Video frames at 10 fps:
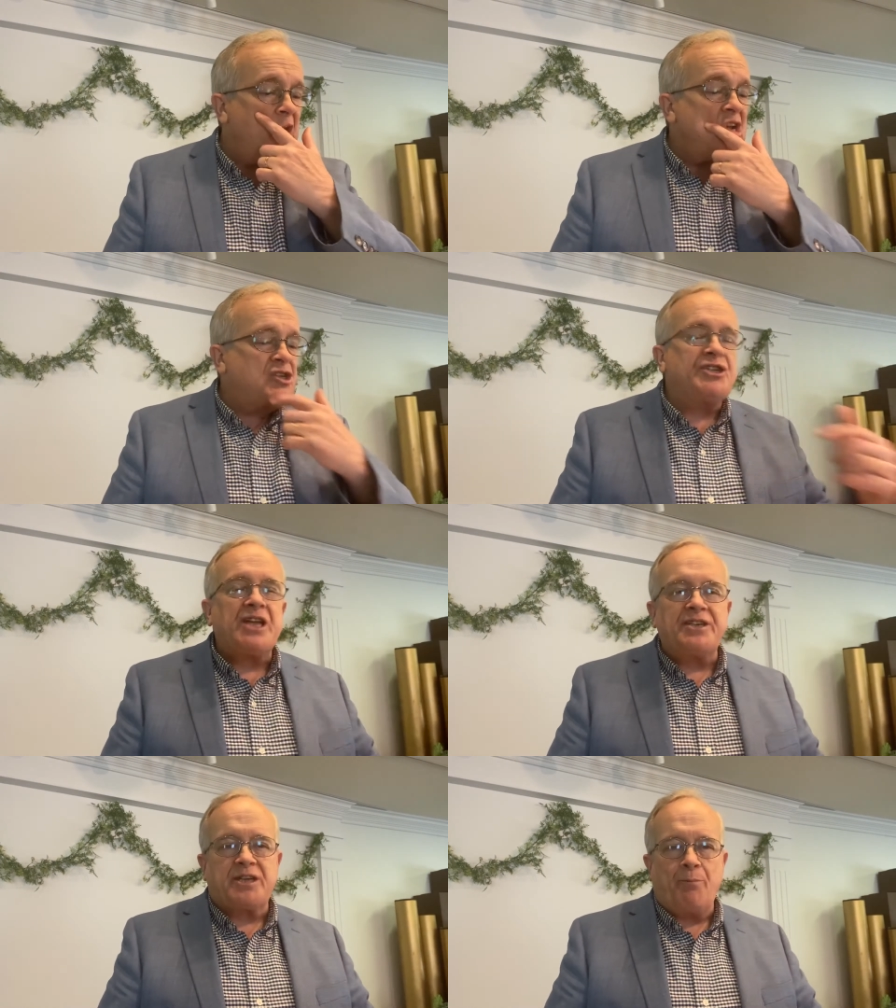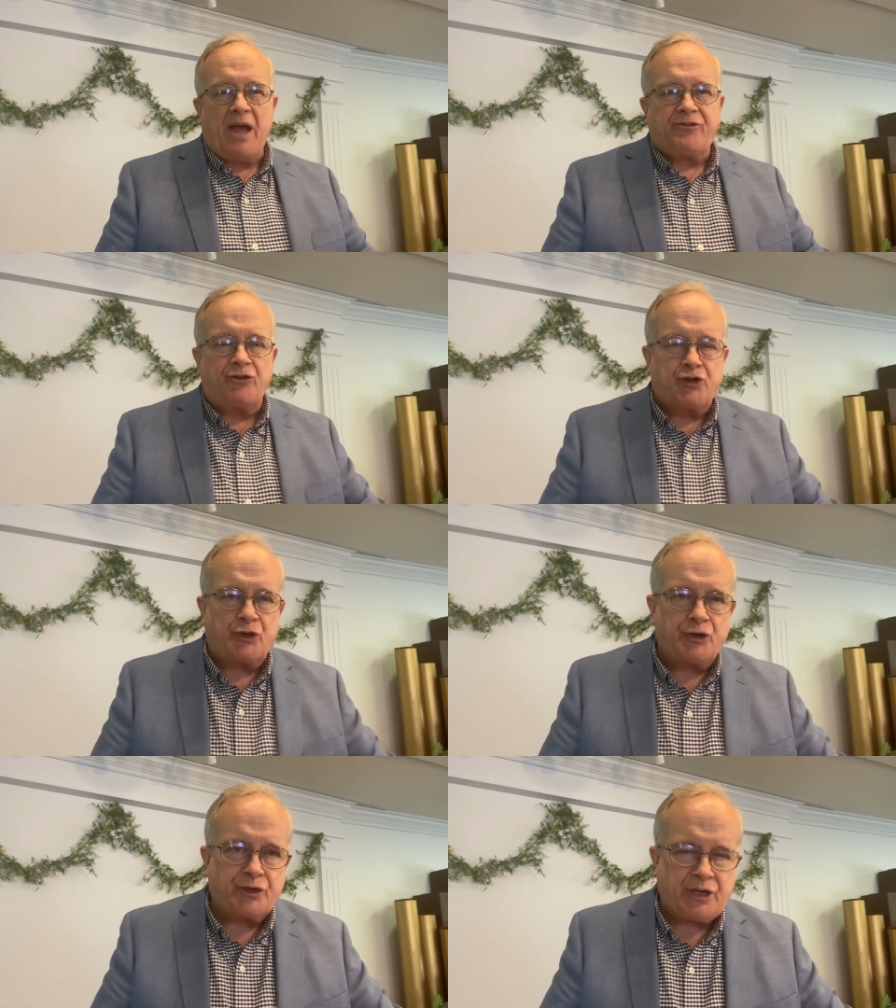she sent a
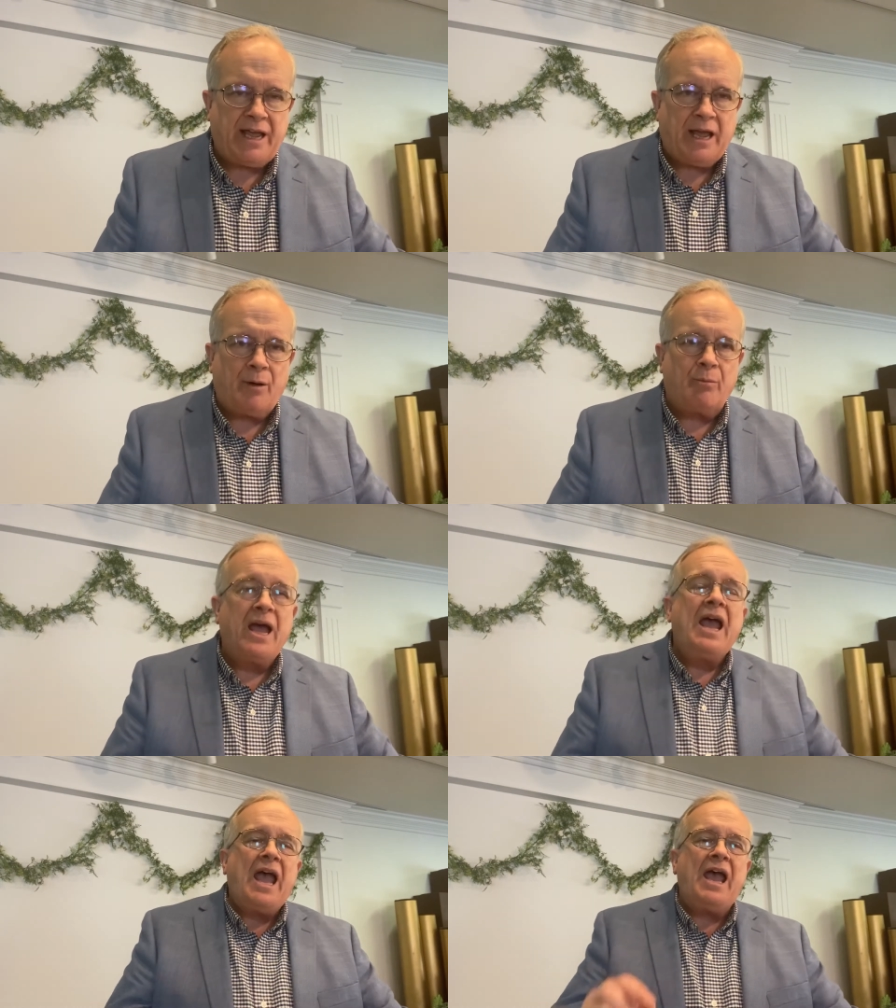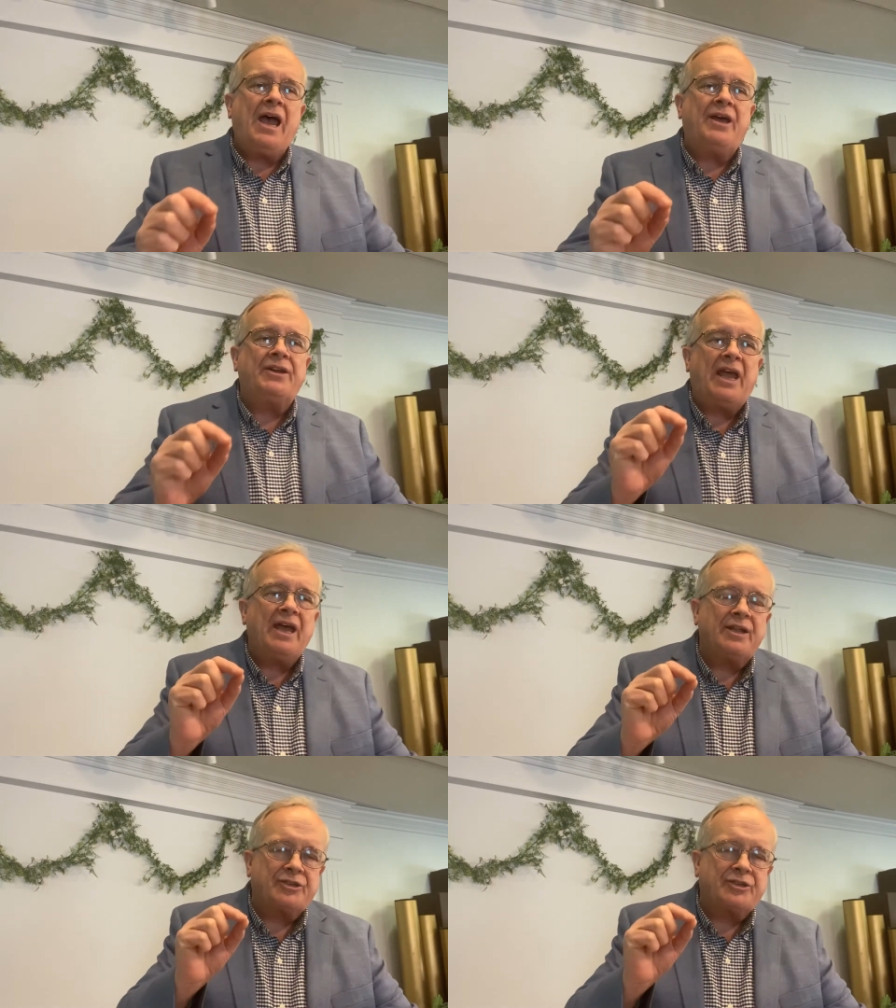messenger to him and uh,